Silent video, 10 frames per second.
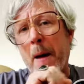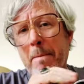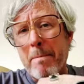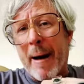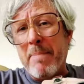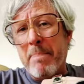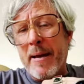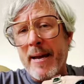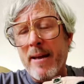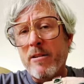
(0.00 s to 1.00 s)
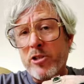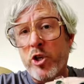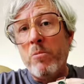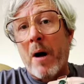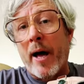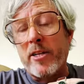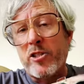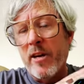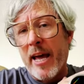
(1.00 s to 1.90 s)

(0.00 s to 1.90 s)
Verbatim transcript: might be too much.